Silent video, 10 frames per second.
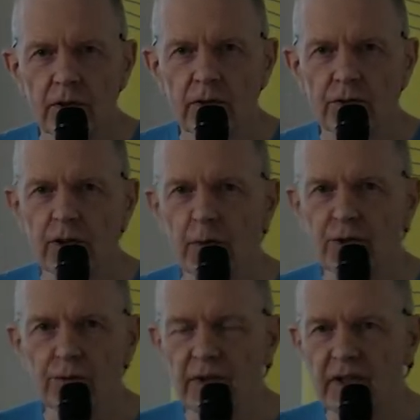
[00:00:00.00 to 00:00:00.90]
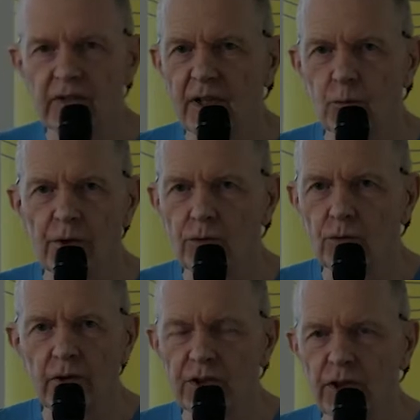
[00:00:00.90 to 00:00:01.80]
"Sorry, but you don't understand. We don't
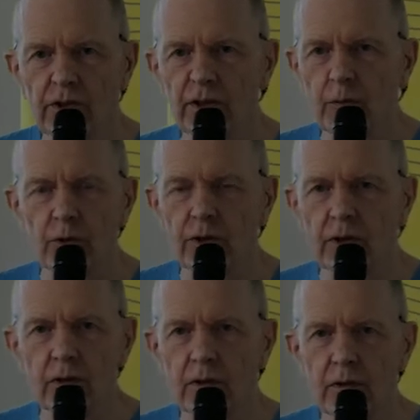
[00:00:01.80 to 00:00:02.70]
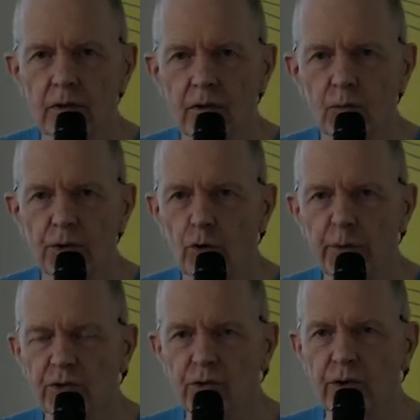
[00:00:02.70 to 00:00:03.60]
call the shots anymore. We're
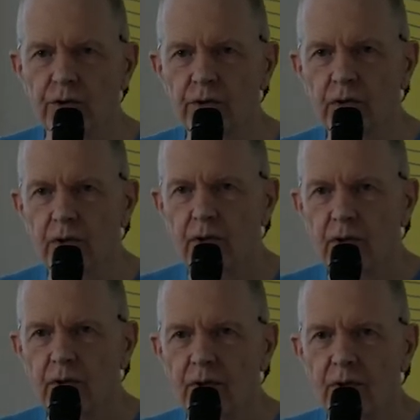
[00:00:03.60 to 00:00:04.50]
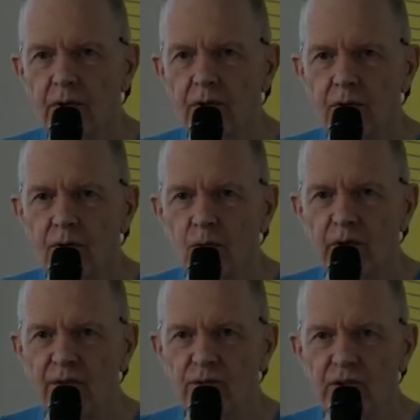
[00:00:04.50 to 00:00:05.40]
open source we
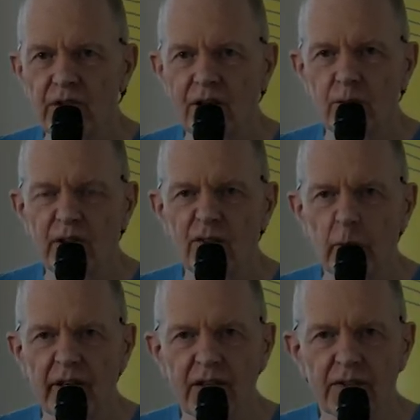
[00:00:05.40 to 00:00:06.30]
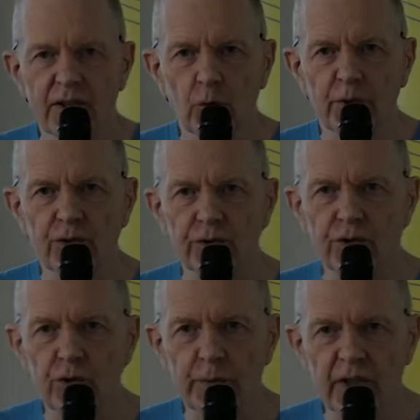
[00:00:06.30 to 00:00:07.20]
have to check with everybody else in the open source
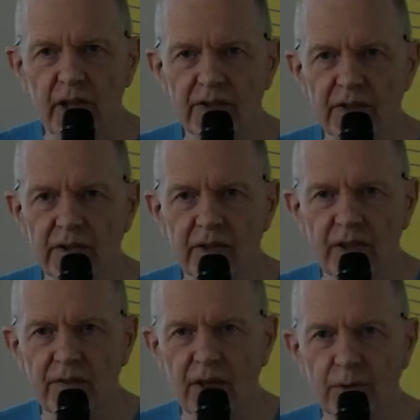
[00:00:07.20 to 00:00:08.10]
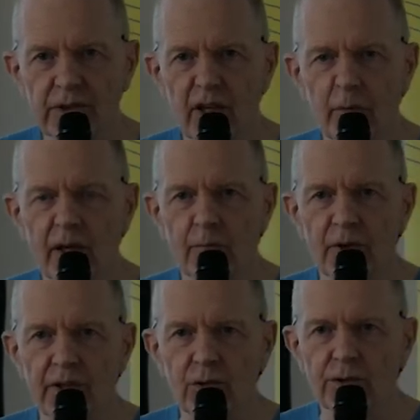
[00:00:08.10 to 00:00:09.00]
group that does this, even outside IBM.
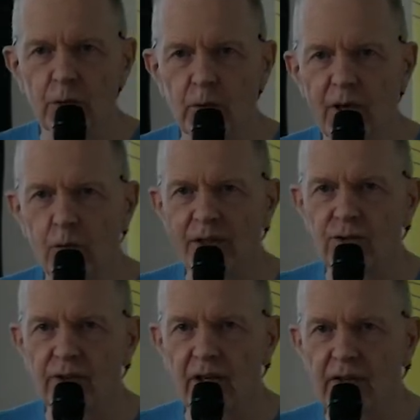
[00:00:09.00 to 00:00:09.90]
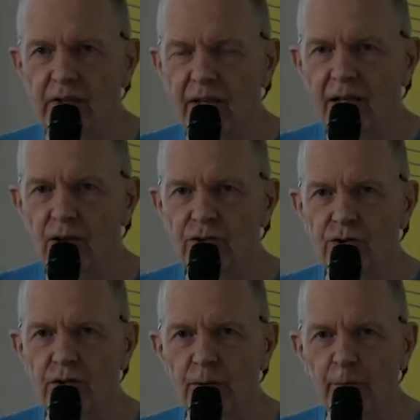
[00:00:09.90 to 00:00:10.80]
And it took them quite a while to realize that they had
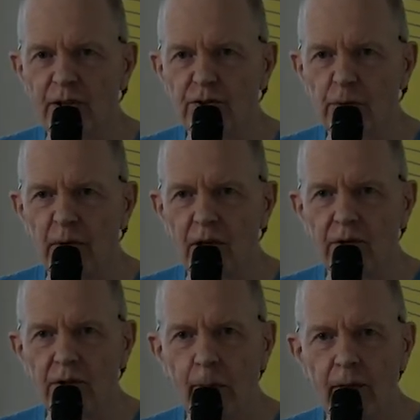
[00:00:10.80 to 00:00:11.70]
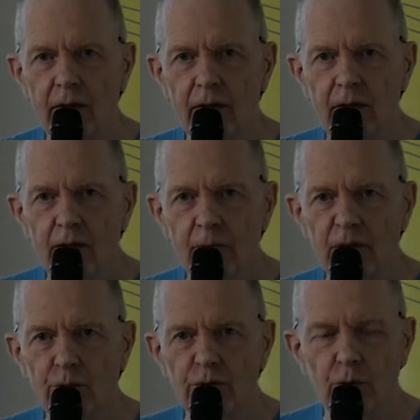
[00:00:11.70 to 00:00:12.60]
lost much of the power by
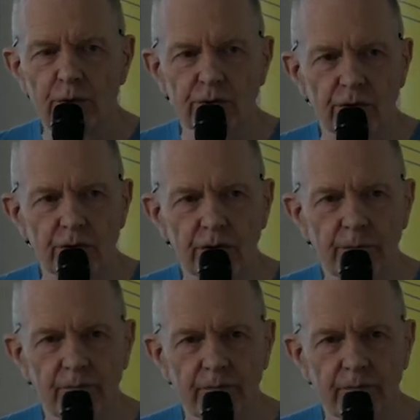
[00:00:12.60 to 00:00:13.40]
going open source.